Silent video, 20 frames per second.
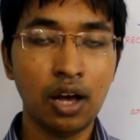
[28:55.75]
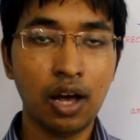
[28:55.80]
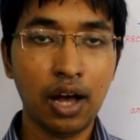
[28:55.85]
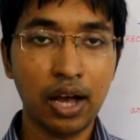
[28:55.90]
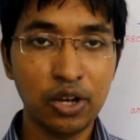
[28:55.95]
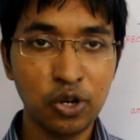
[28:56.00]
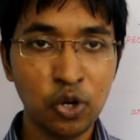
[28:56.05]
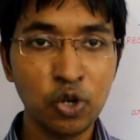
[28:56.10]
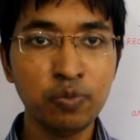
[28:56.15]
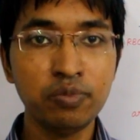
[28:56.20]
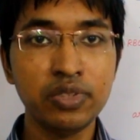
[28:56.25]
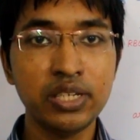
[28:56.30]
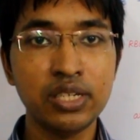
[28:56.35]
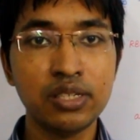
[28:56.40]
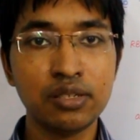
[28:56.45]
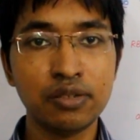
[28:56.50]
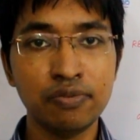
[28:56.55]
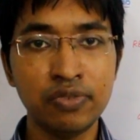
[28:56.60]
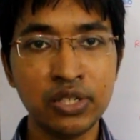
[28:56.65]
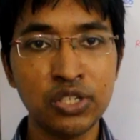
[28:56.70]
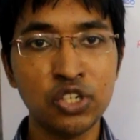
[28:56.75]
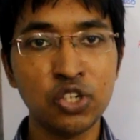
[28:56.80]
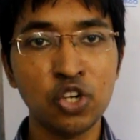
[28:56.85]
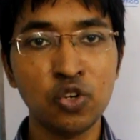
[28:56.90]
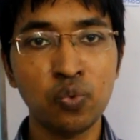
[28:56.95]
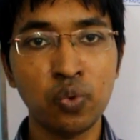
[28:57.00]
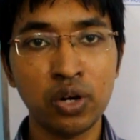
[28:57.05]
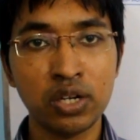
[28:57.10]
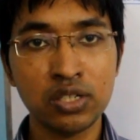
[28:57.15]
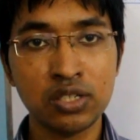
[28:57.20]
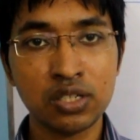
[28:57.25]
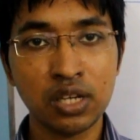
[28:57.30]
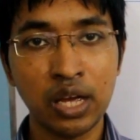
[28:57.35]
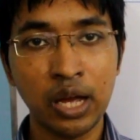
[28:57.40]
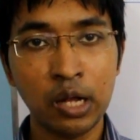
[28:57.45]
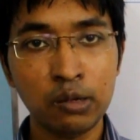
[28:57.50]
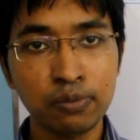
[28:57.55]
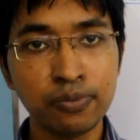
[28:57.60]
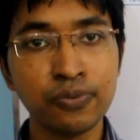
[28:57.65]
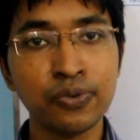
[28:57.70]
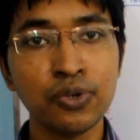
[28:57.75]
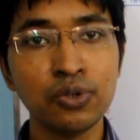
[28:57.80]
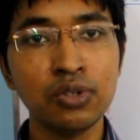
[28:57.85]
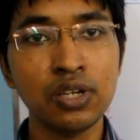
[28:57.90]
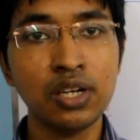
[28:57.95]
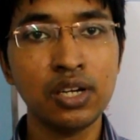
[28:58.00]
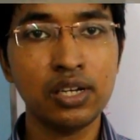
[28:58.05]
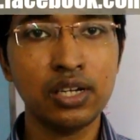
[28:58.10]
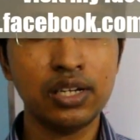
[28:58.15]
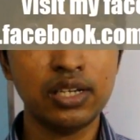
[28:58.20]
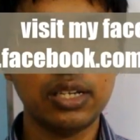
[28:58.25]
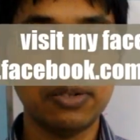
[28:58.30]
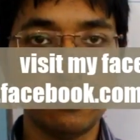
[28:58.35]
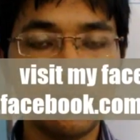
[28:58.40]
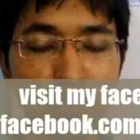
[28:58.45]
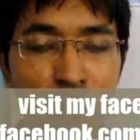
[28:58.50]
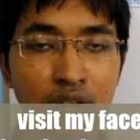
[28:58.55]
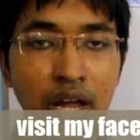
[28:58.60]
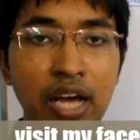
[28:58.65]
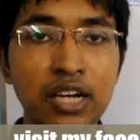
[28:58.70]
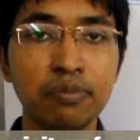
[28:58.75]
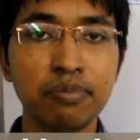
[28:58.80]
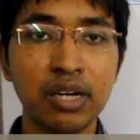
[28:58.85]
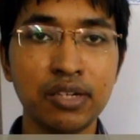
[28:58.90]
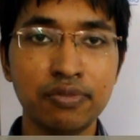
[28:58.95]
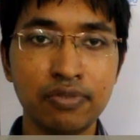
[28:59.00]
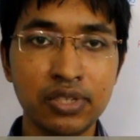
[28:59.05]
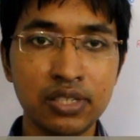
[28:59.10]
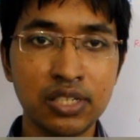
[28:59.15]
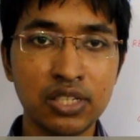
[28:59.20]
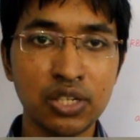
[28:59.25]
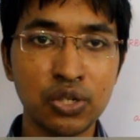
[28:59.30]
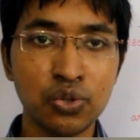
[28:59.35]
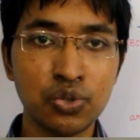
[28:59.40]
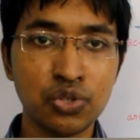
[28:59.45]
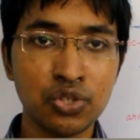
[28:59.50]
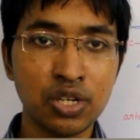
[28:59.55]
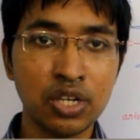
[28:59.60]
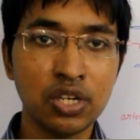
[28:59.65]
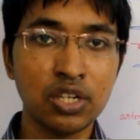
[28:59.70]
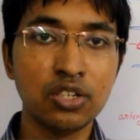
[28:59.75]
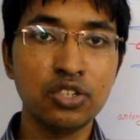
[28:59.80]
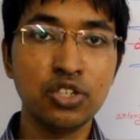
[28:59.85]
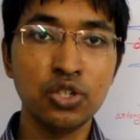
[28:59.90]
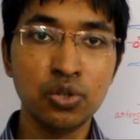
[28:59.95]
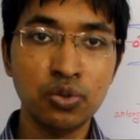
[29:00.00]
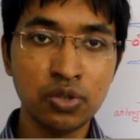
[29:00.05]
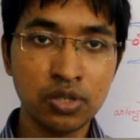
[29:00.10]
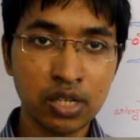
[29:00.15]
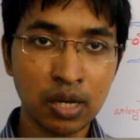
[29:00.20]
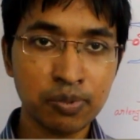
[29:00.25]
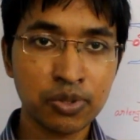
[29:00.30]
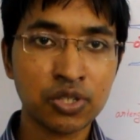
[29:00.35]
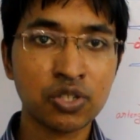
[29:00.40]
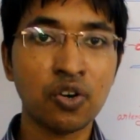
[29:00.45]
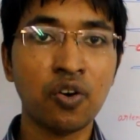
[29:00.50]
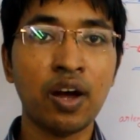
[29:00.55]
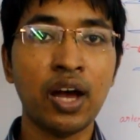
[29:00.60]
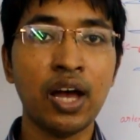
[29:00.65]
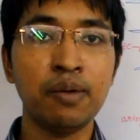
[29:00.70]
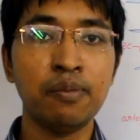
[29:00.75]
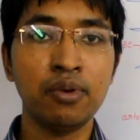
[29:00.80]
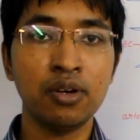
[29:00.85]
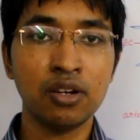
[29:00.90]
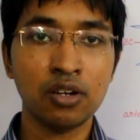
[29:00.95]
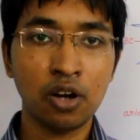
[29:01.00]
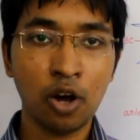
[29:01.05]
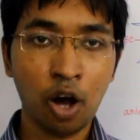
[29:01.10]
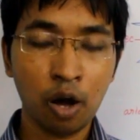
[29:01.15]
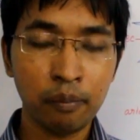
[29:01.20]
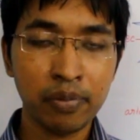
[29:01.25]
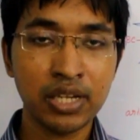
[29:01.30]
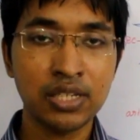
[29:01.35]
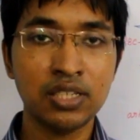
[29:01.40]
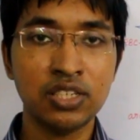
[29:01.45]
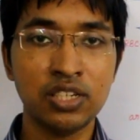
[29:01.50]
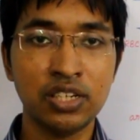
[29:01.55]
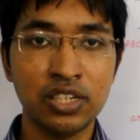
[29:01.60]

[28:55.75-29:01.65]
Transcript: I hope this video was helpful. If you like my videos, do subscribe, comment,